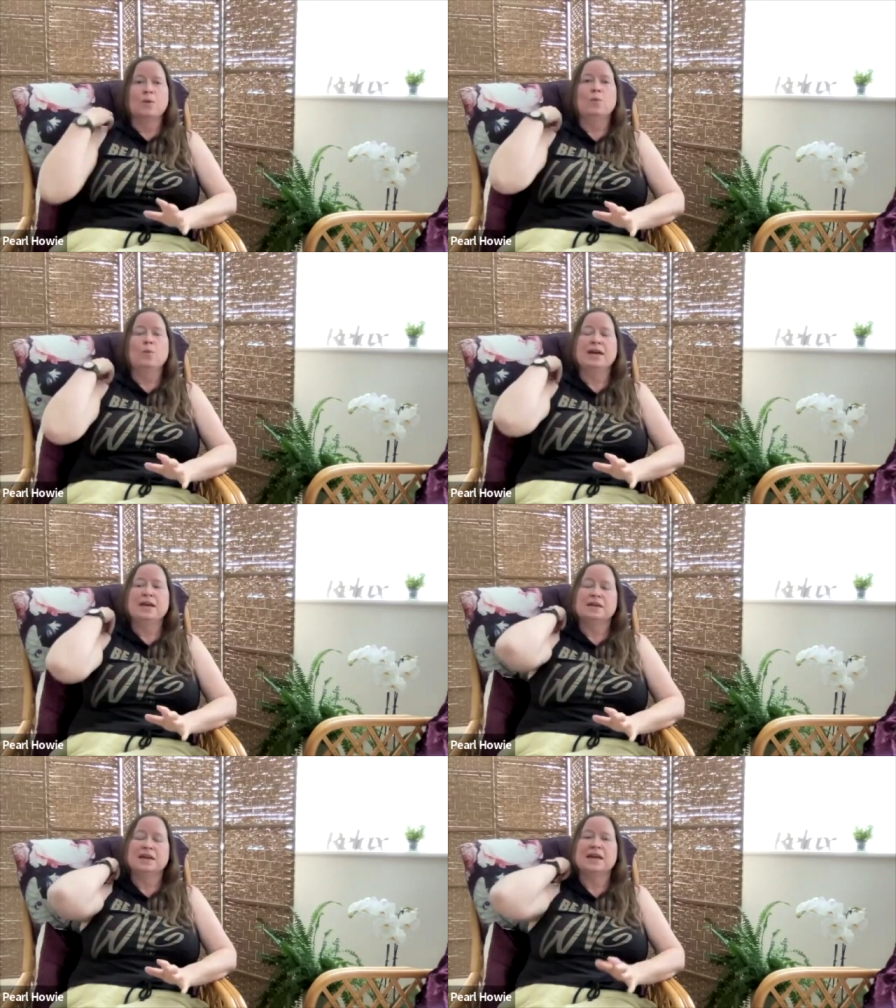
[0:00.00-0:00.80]

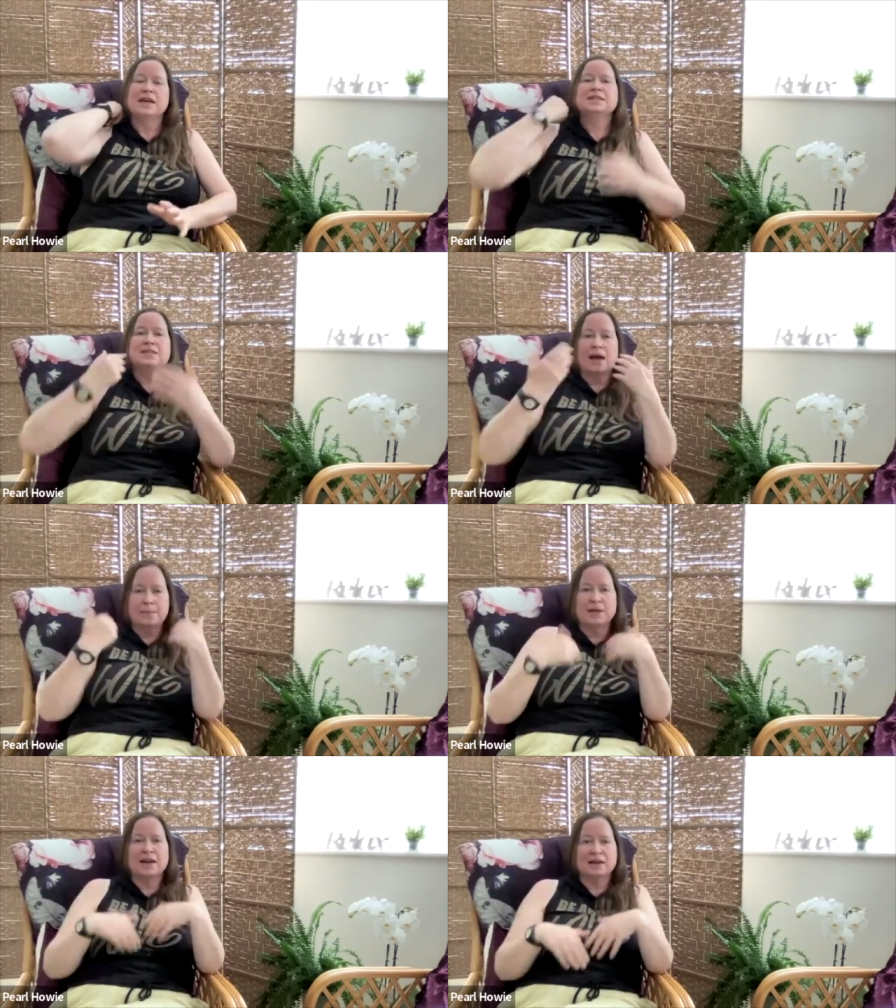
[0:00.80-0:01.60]
We
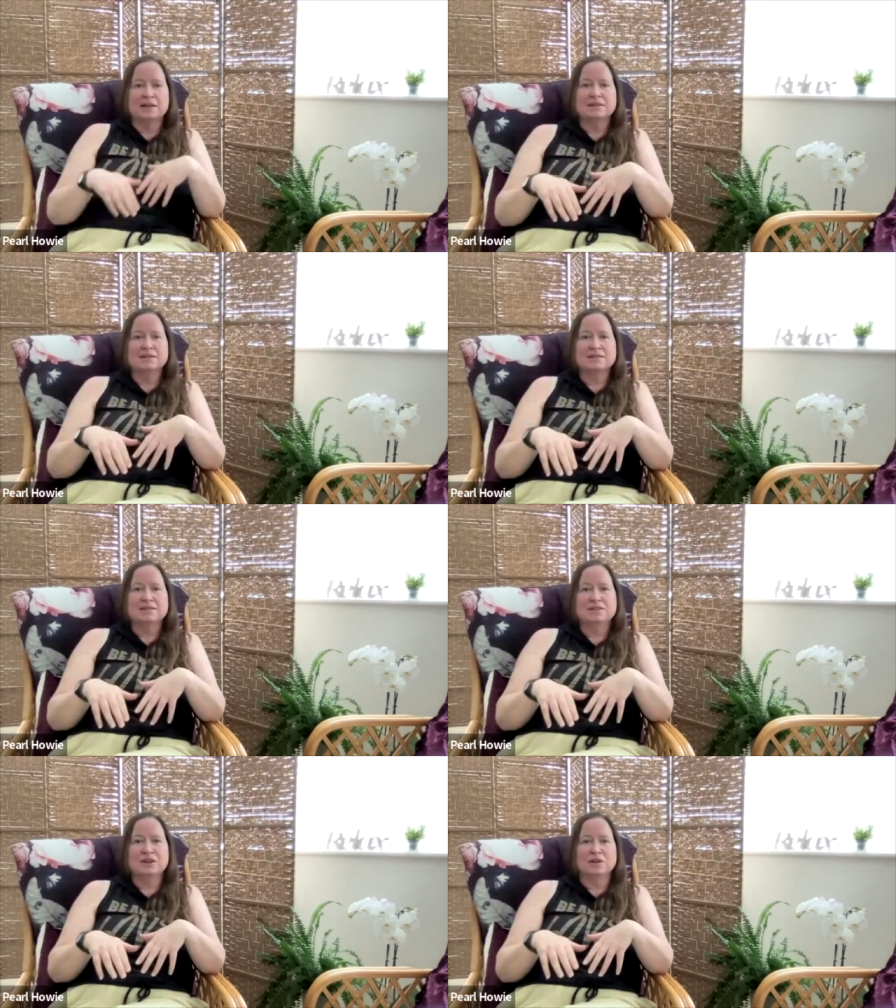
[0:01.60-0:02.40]
examine it.
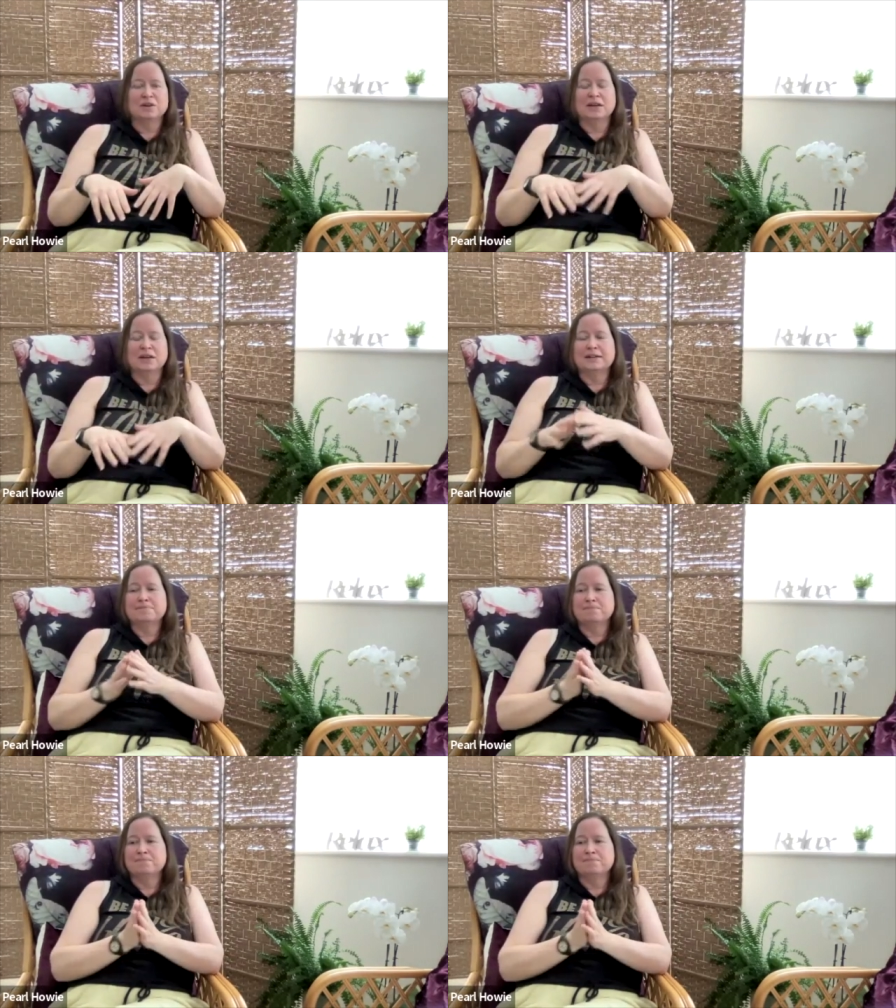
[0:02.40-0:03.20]
You know,
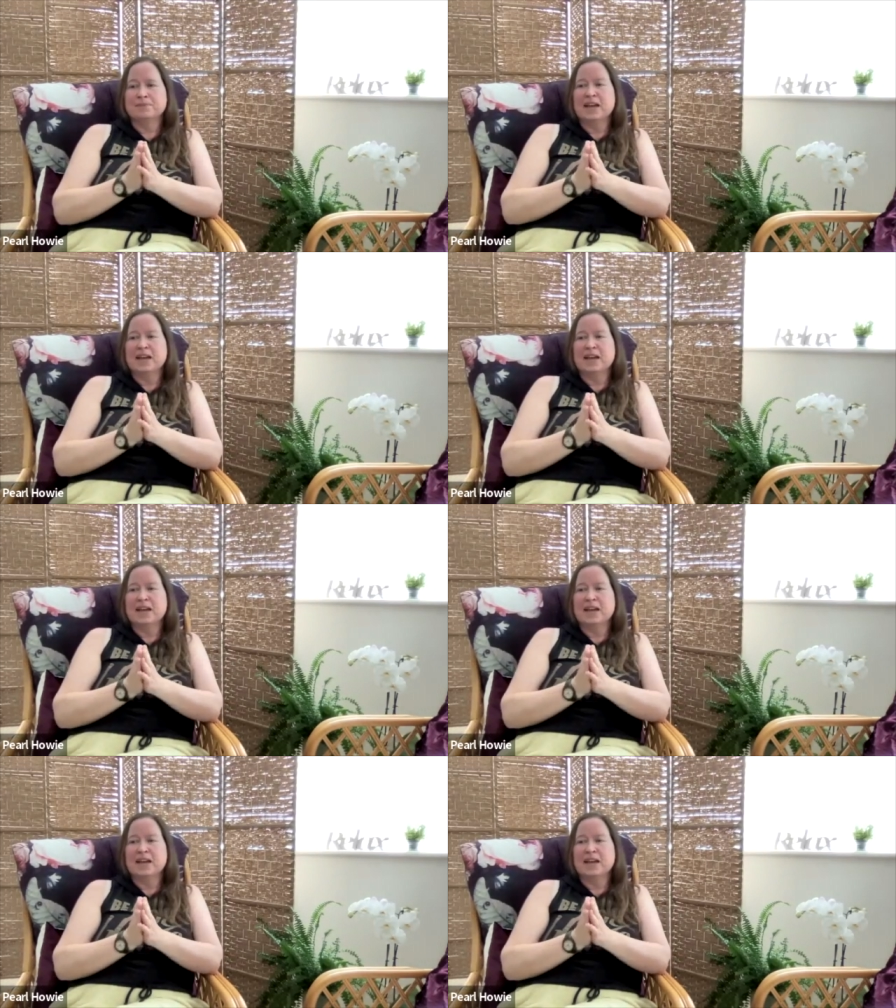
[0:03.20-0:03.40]
um,